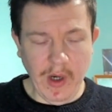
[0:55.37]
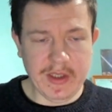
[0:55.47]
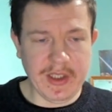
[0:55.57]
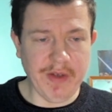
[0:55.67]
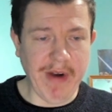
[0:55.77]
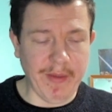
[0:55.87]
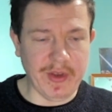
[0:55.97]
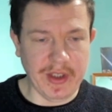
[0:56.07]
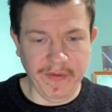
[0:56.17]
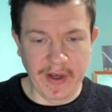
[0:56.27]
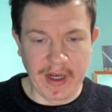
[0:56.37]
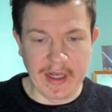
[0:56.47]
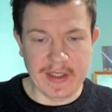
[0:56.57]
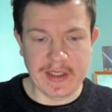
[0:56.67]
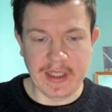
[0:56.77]
on to the Rapture
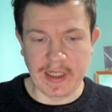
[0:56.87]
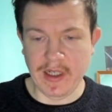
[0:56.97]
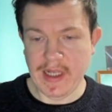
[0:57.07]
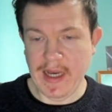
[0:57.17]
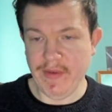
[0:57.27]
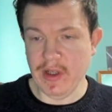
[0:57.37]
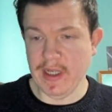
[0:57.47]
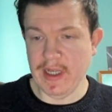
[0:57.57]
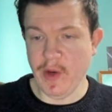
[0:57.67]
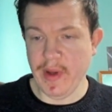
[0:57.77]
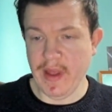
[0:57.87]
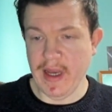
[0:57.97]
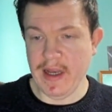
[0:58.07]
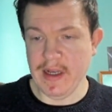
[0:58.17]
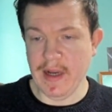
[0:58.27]
first and kind of have a look a little bit
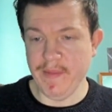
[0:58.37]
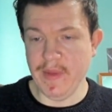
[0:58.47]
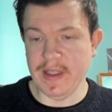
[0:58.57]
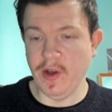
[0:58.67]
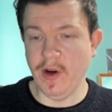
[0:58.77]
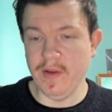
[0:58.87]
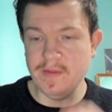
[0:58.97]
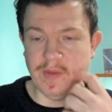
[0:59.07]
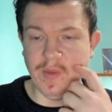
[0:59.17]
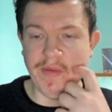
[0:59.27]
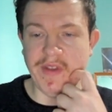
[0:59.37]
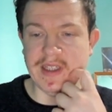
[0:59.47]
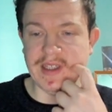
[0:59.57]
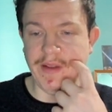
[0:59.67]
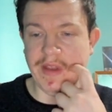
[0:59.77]
there. There's not. With
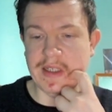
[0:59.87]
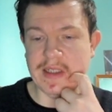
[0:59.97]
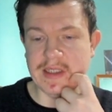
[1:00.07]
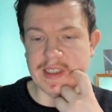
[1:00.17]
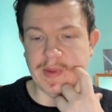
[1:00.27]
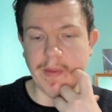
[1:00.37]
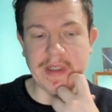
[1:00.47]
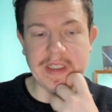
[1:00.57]
this, I think it's